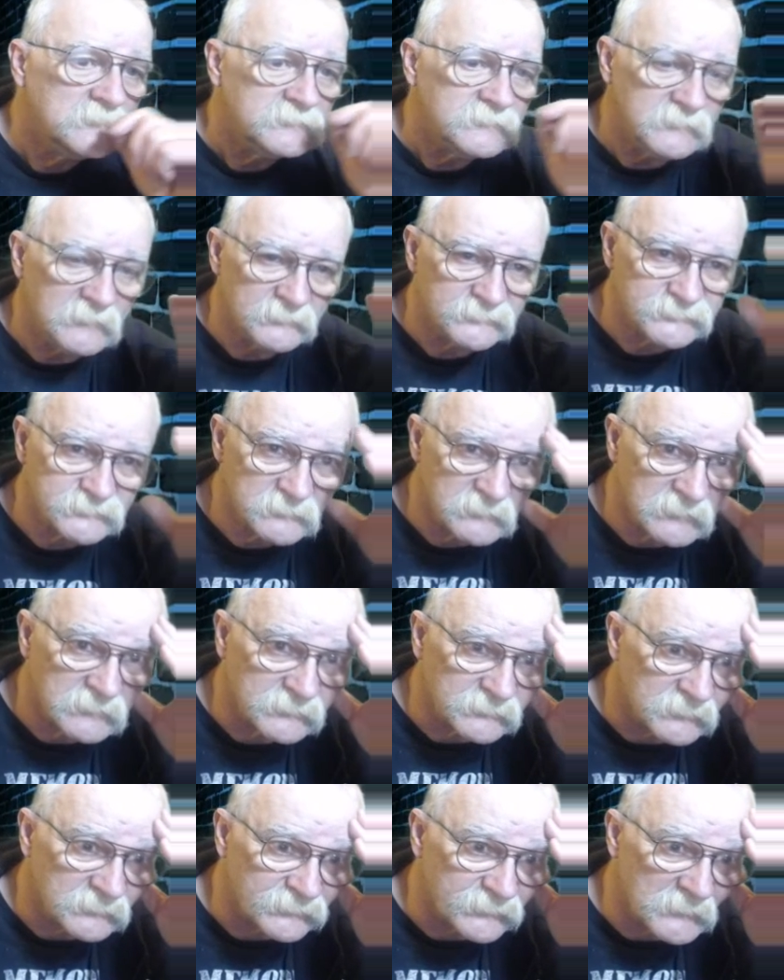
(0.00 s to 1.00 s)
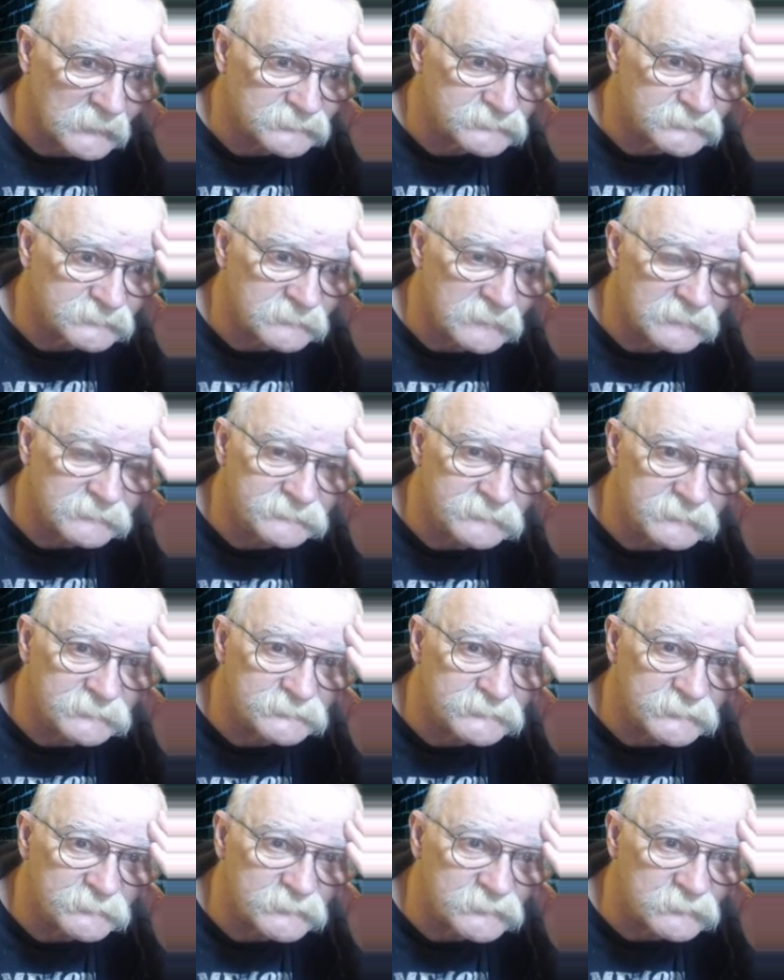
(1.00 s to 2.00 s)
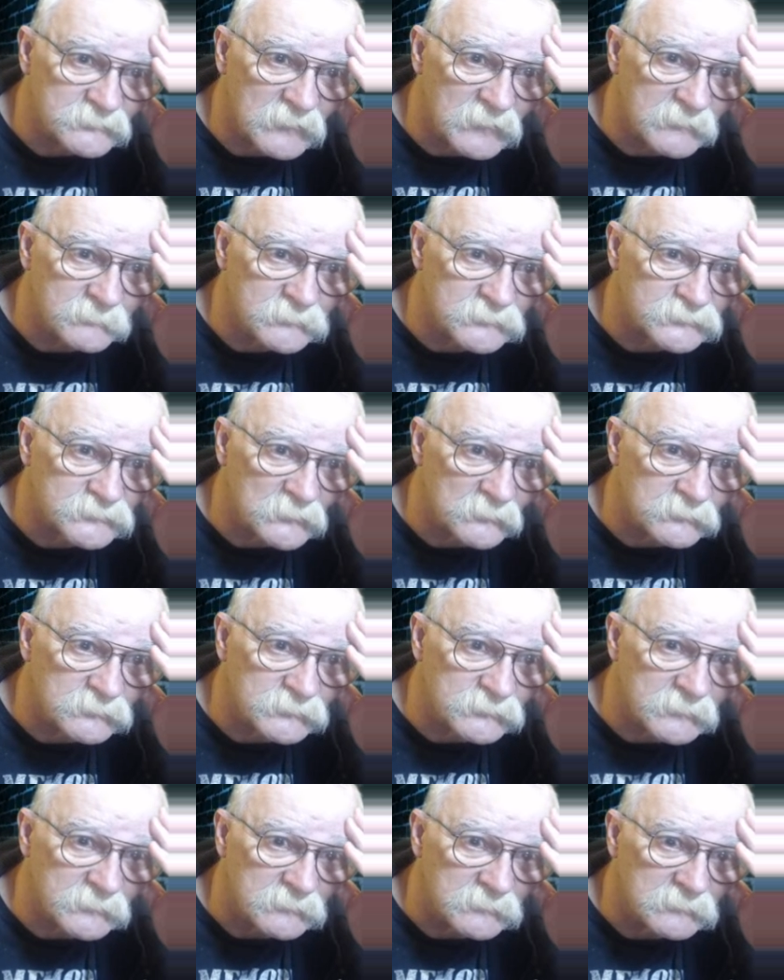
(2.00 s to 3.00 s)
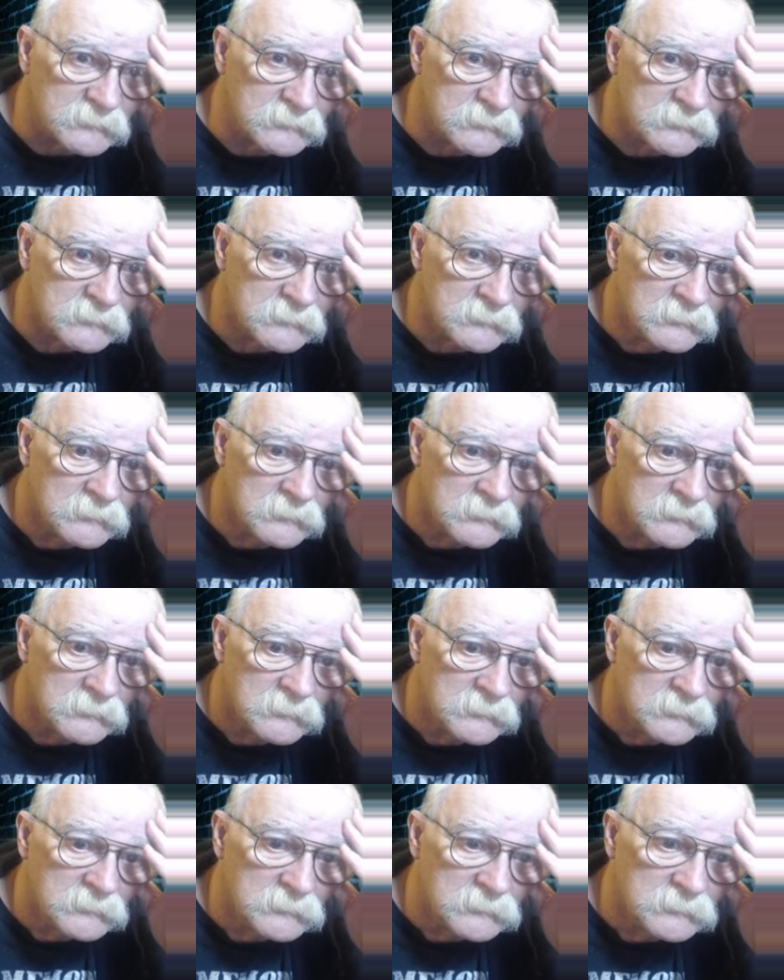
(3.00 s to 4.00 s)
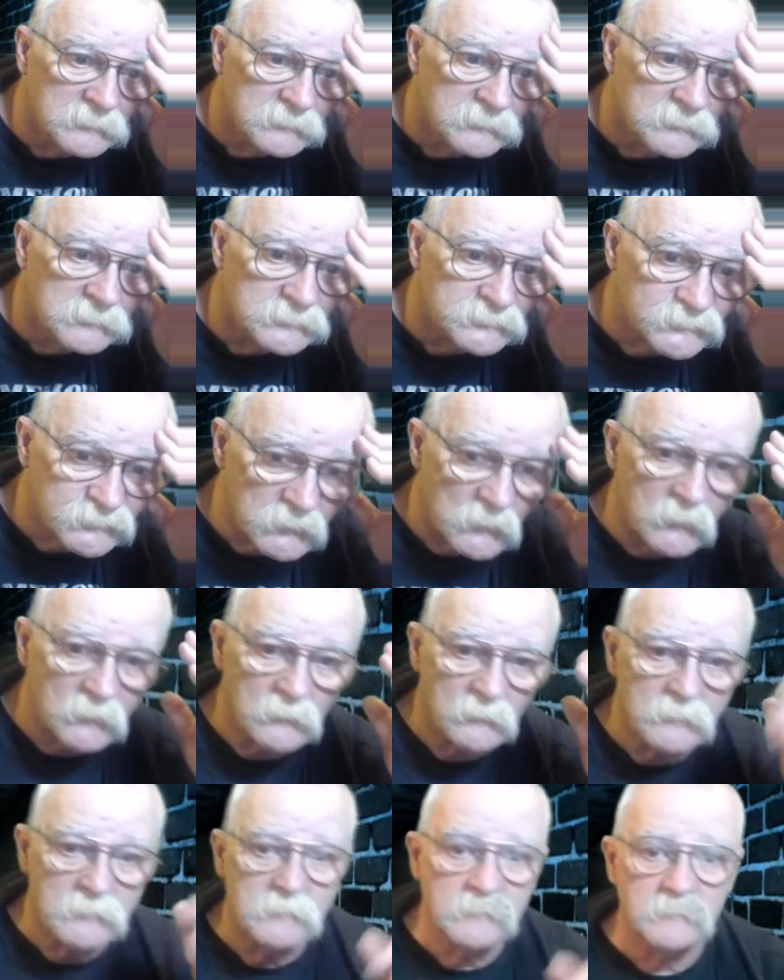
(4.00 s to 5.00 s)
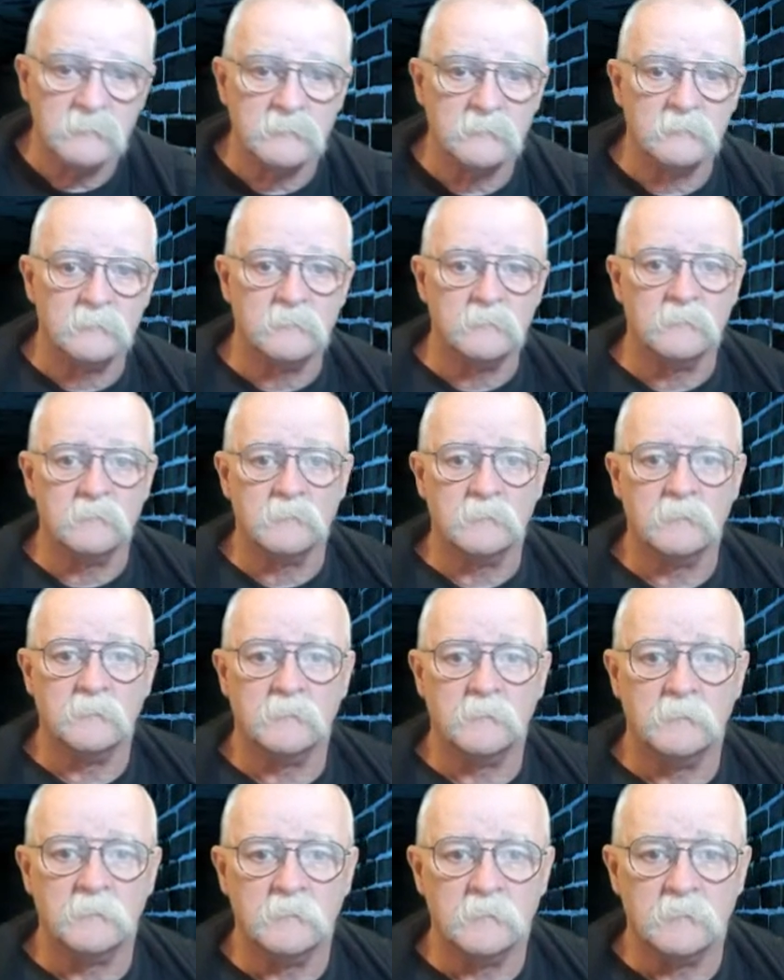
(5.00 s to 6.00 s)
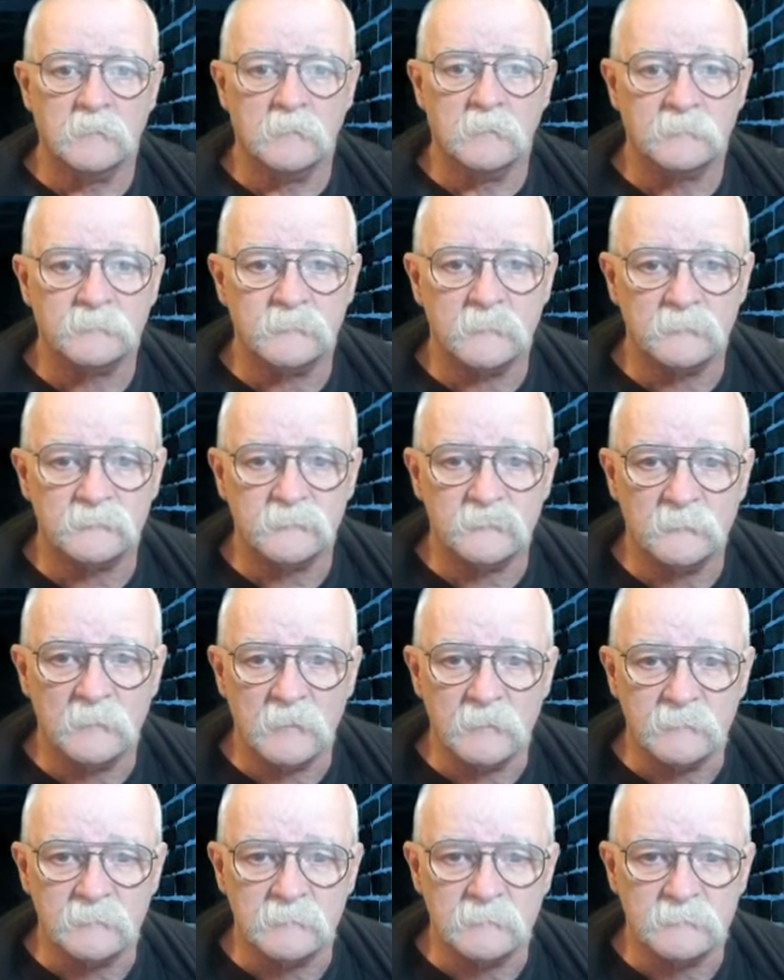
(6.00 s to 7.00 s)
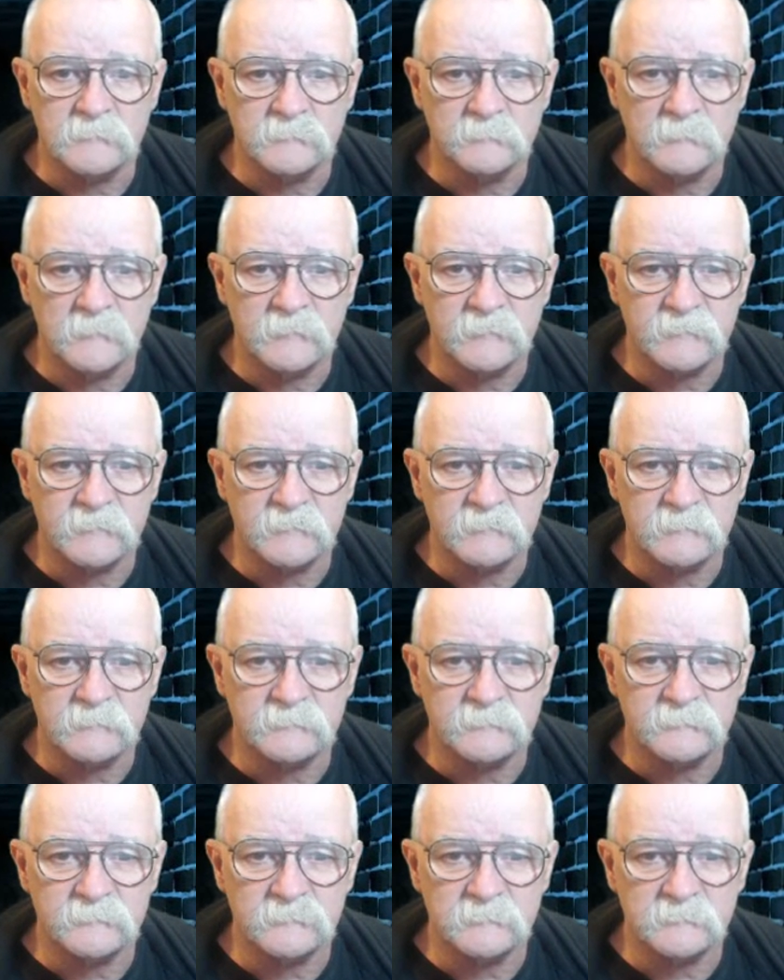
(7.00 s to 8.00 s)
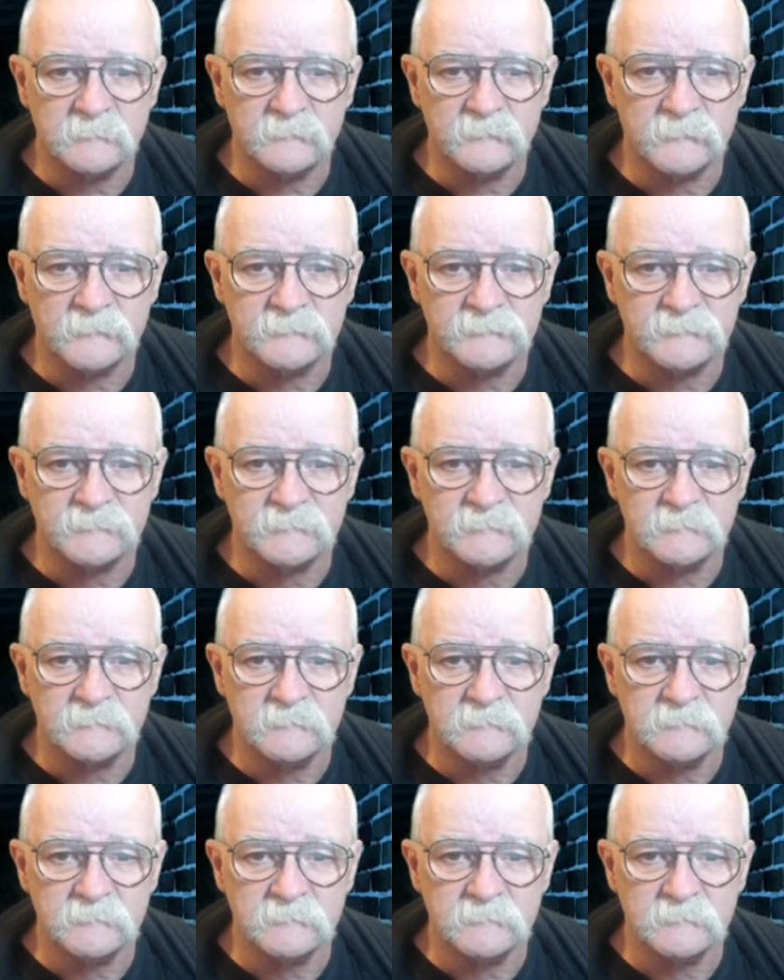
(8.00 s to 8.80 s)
Yeah, I still got 1,019 subscribers over there. So, don't do what? You might get into trouble using...